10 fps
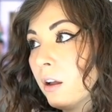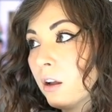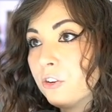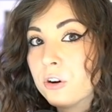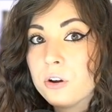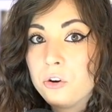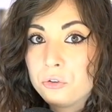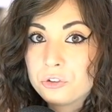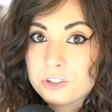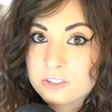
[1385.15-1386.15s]
Under
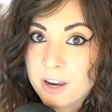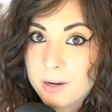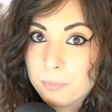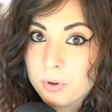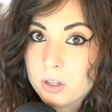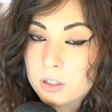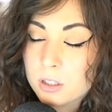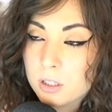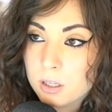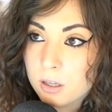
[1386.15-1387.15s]
Oath,
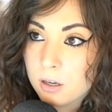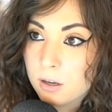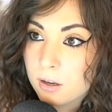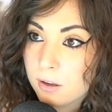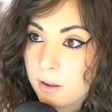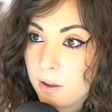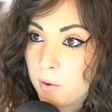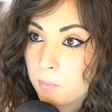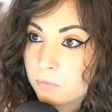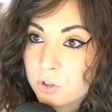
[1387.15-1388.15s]
Disciple,
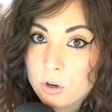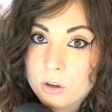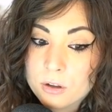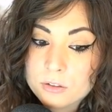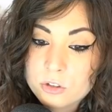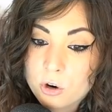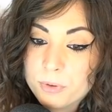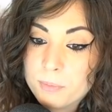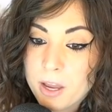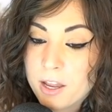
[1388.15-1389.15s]

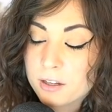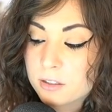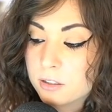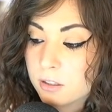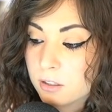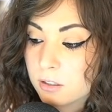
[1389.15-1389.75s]
Toby Mac,